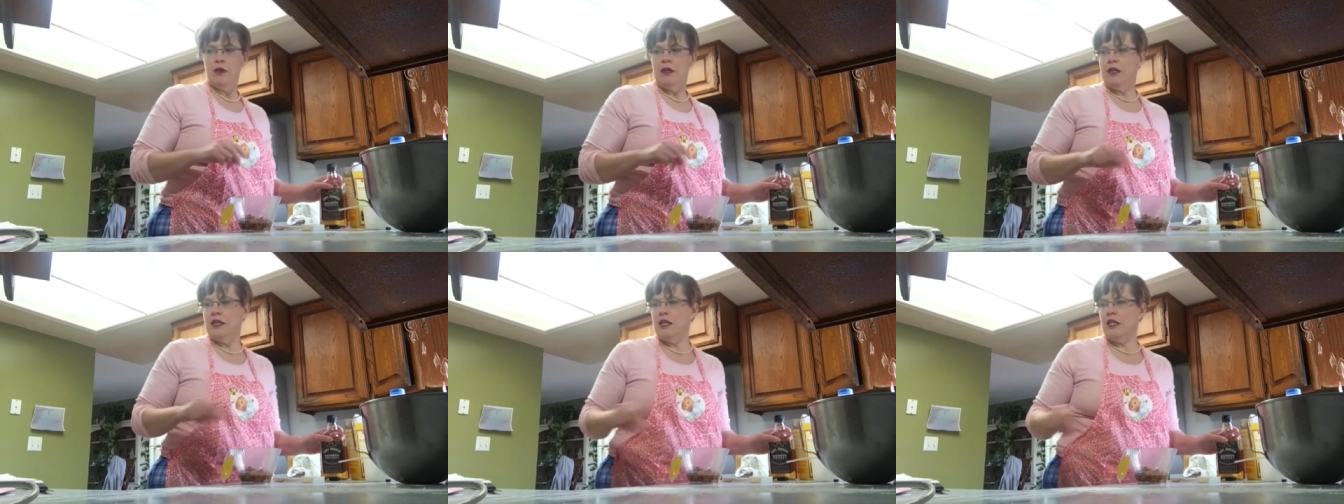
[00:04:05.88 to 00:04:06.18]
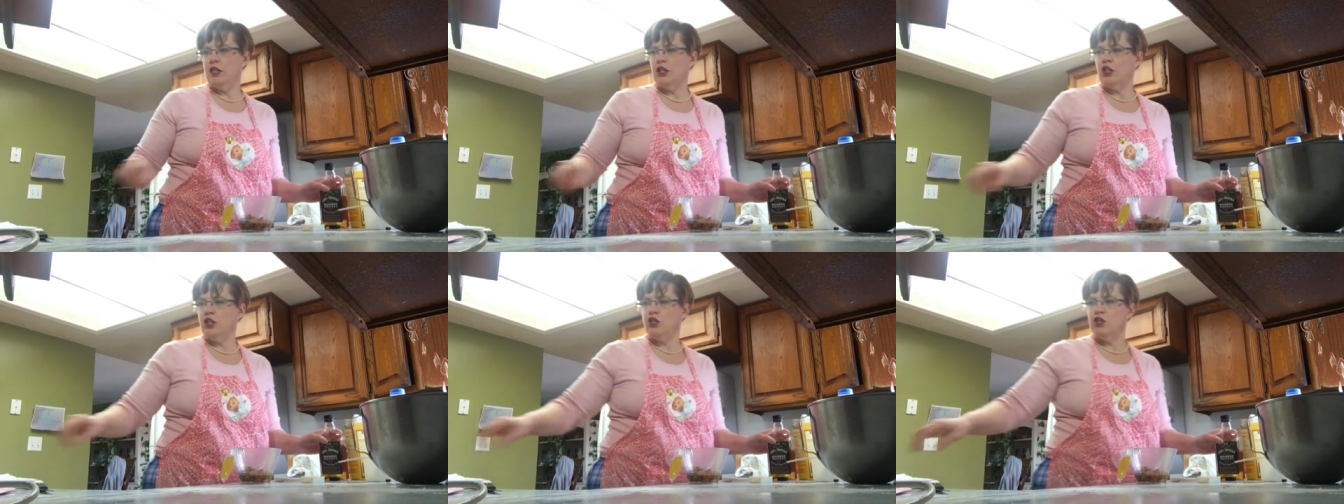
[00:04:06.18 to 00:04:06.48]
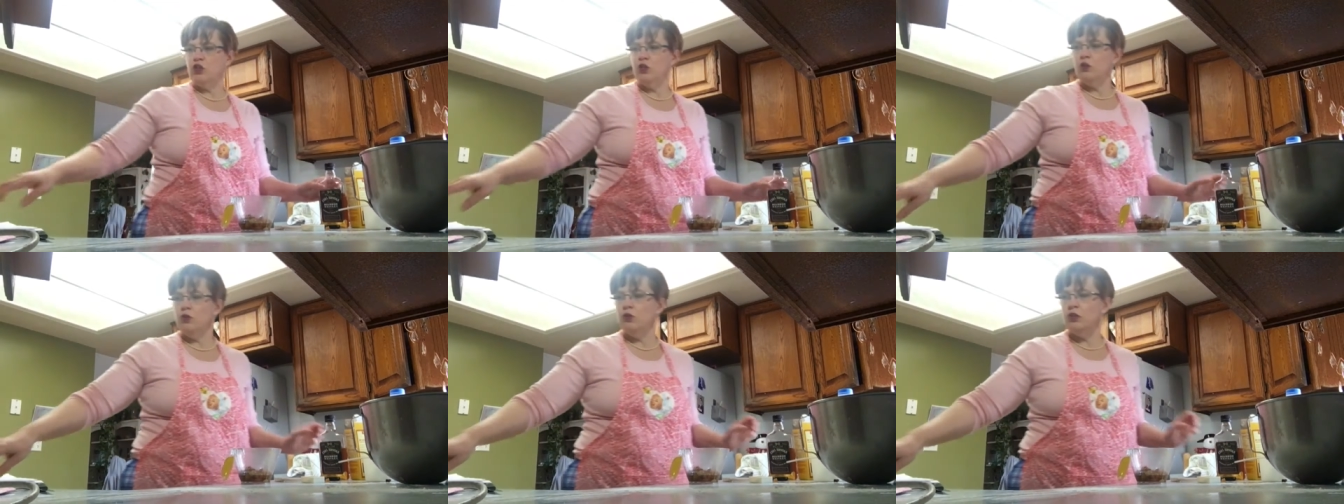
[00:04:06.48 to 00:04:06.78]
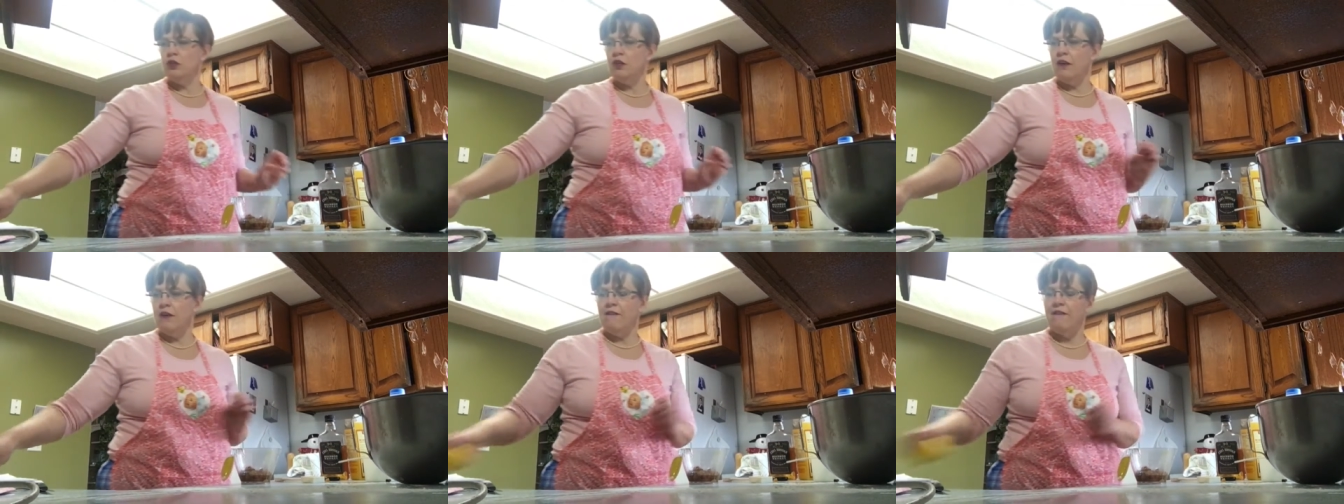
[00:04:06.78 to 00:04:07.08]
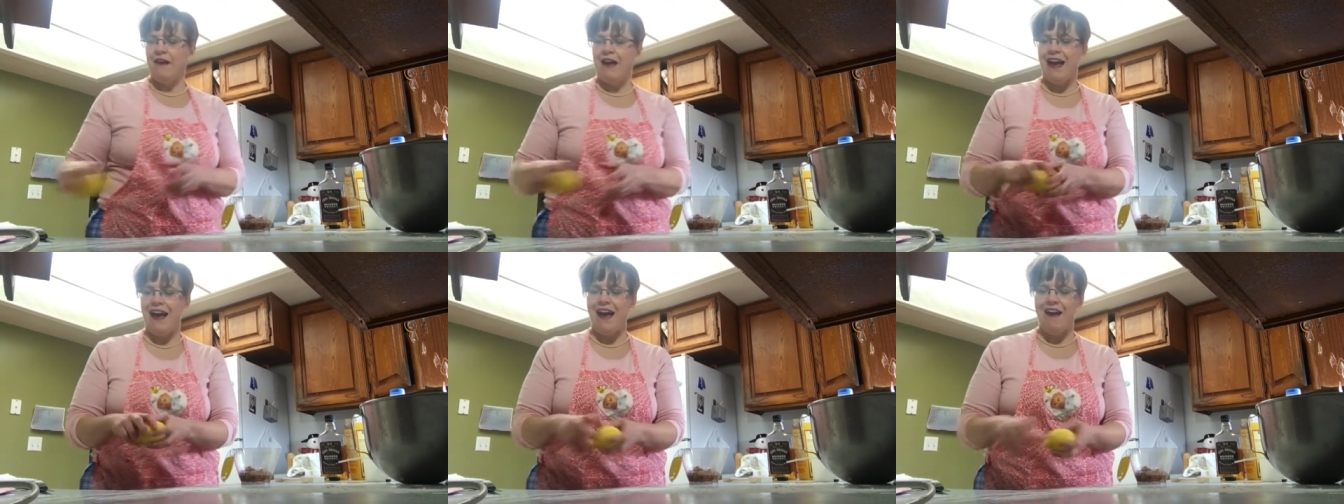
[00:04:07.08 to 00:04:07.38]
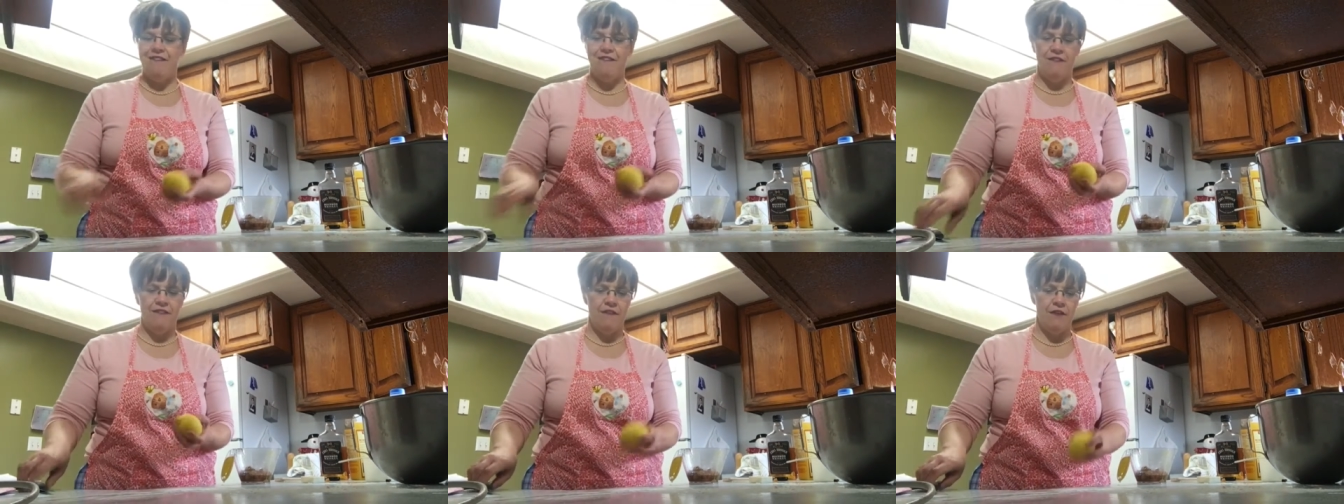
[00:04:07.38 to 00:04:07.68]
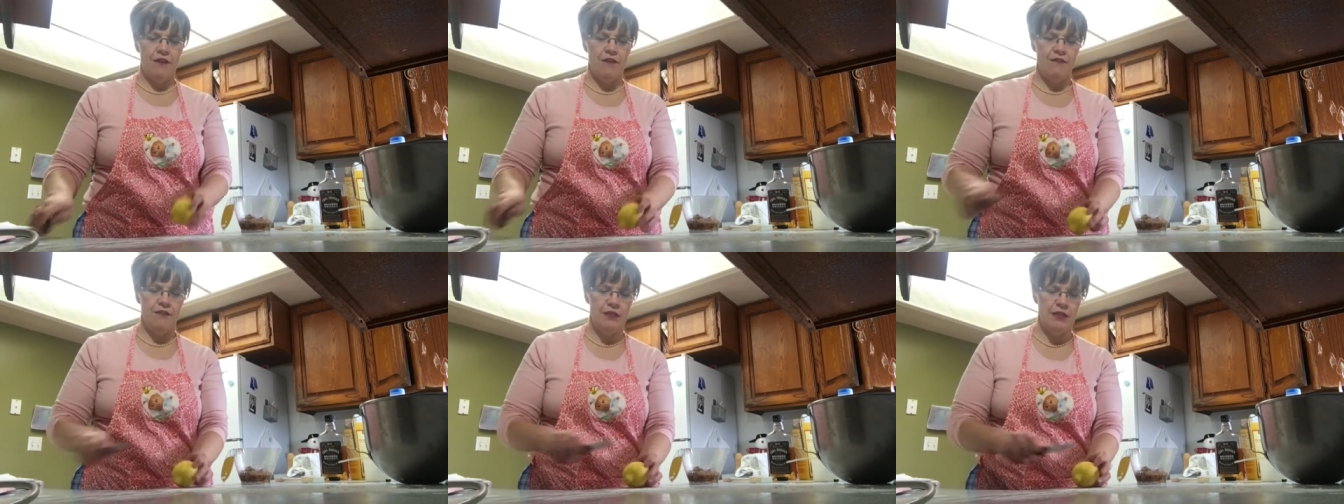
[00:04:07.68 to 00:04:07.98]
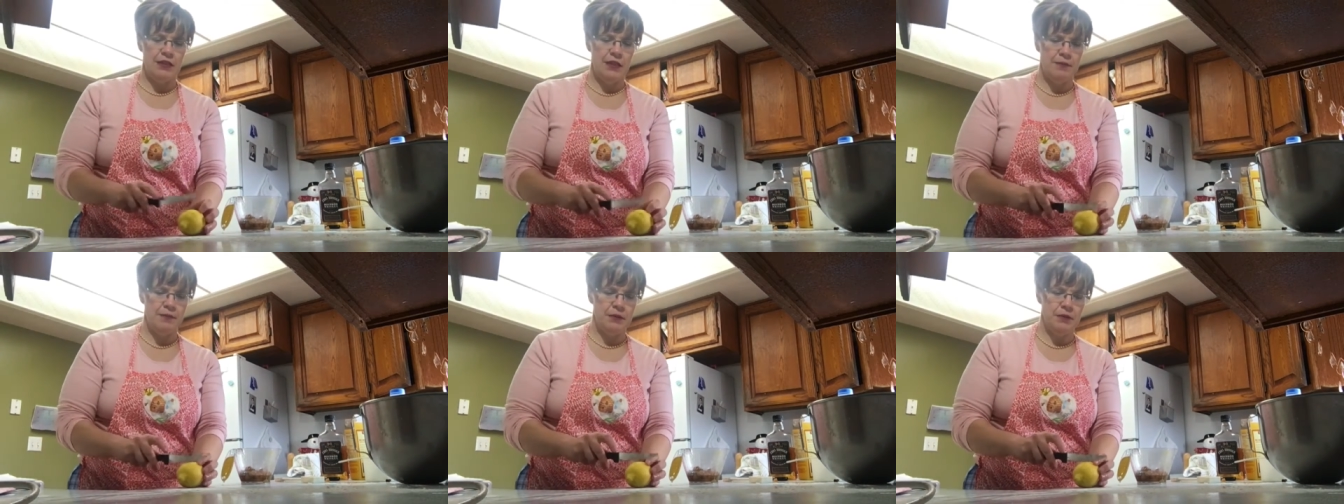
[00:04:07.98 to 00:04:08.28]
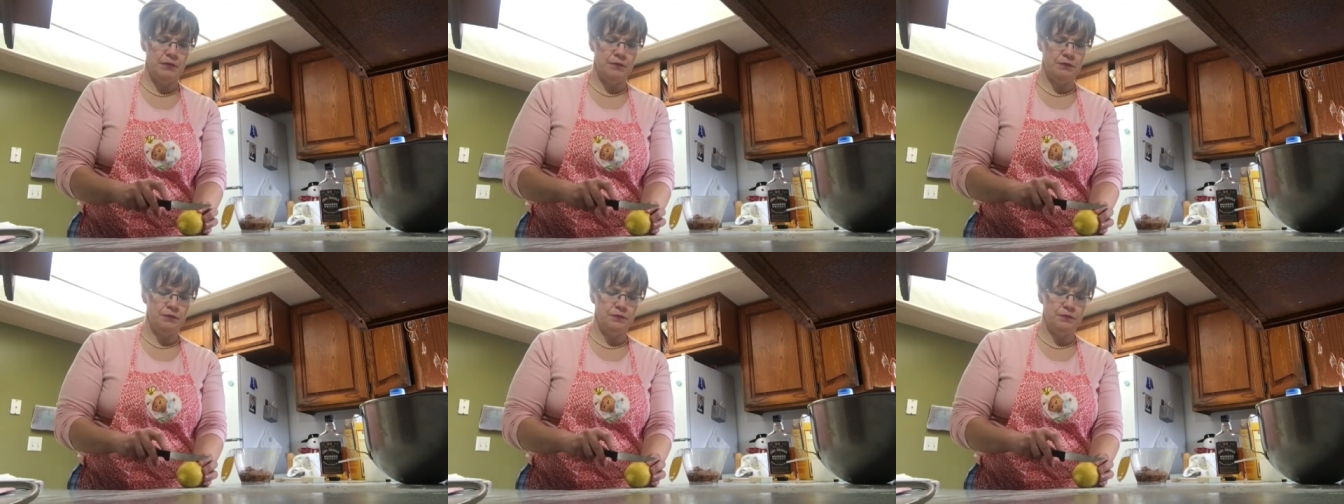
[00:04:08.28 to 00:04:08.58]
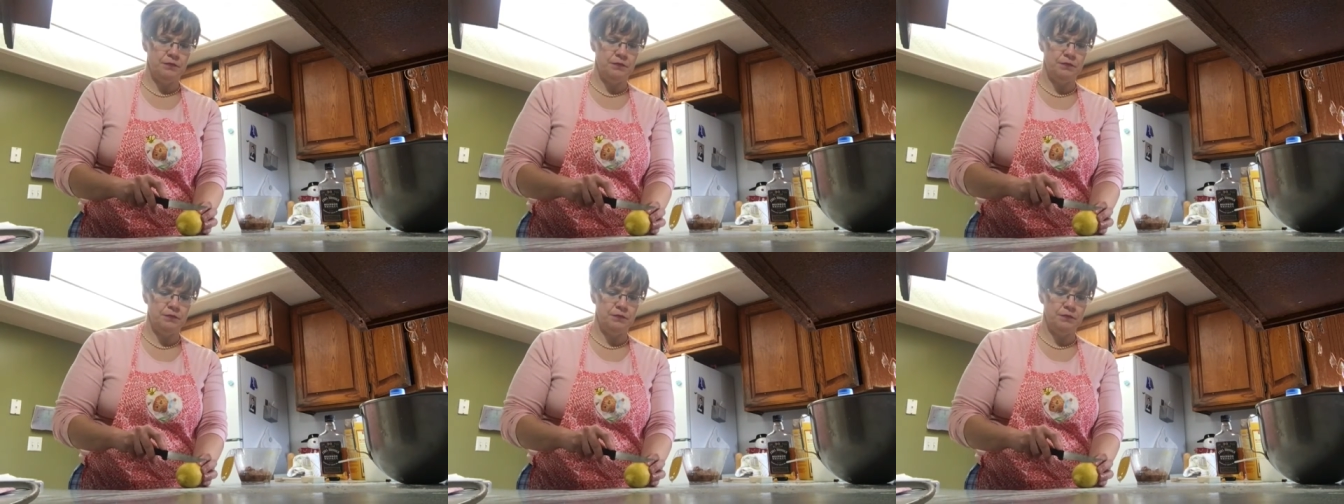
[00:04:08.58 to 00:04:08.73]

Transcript: we need the juice of 1/2 of a lemon.